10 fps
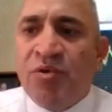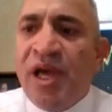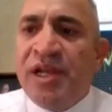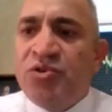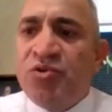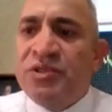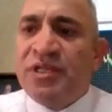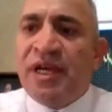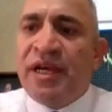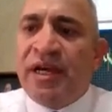Yes, you can
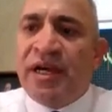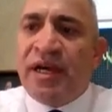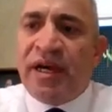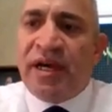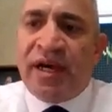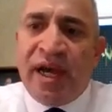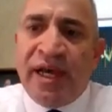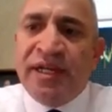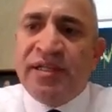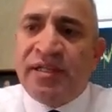choose
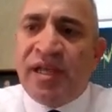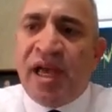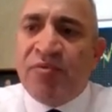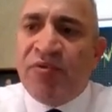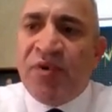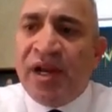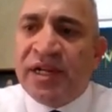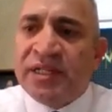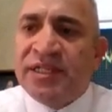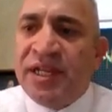any type
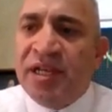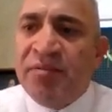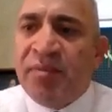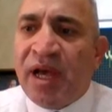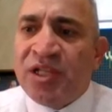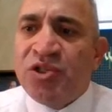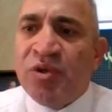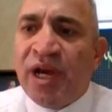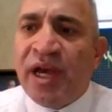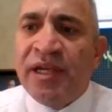of colors, Reem,
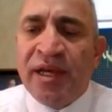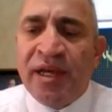as you